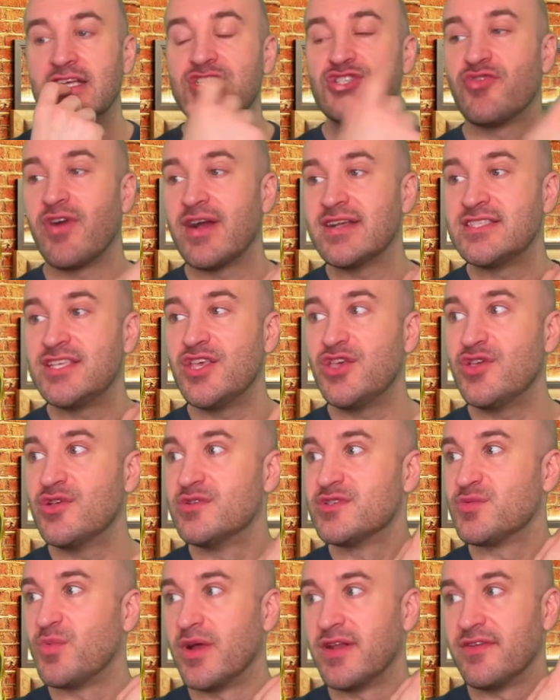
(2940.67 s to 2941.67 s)
Try to
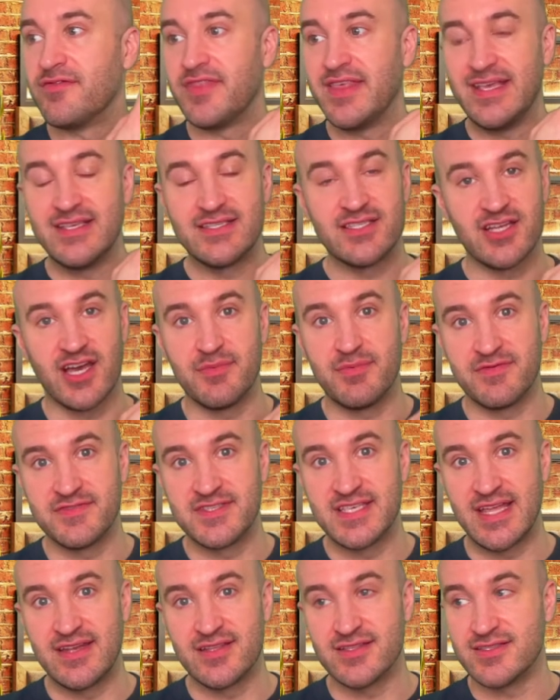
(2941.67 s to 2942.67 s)
use one of these type of
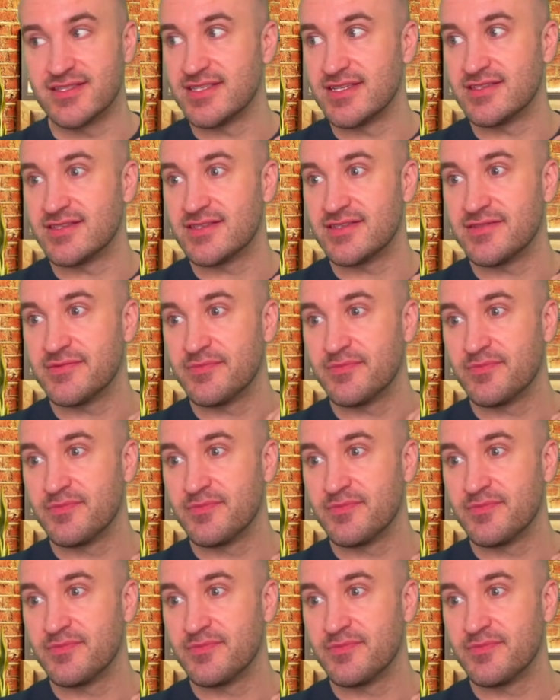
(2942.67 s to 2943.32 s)
sentences,